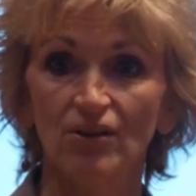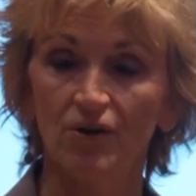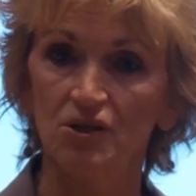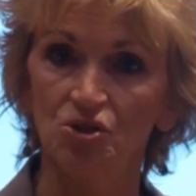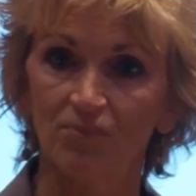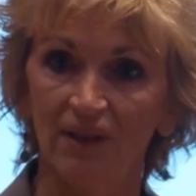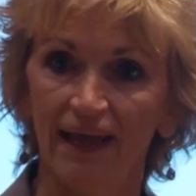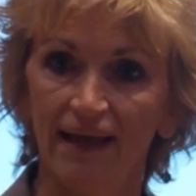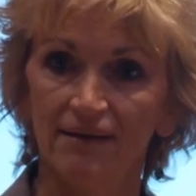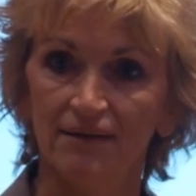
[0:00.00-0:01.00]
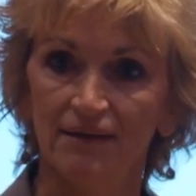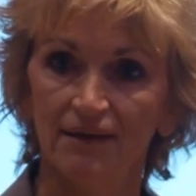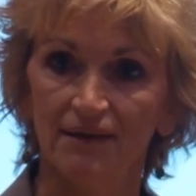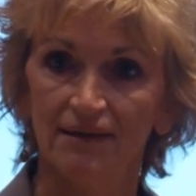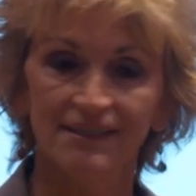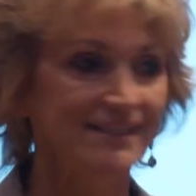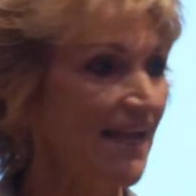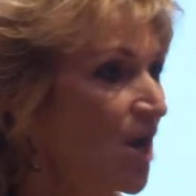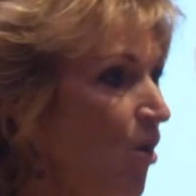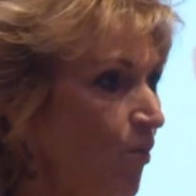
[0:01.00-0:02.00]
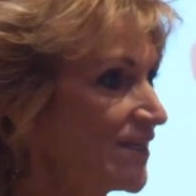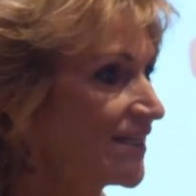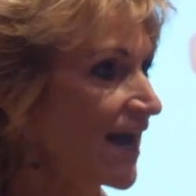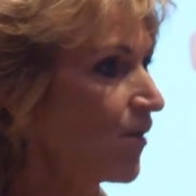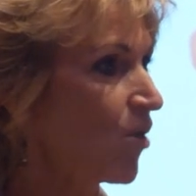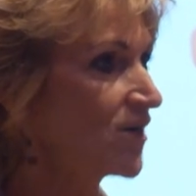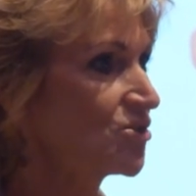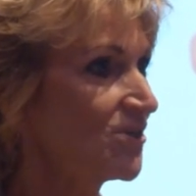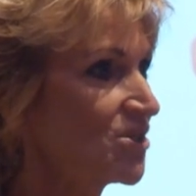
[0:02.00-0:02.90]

look at your plan to say, what did I want to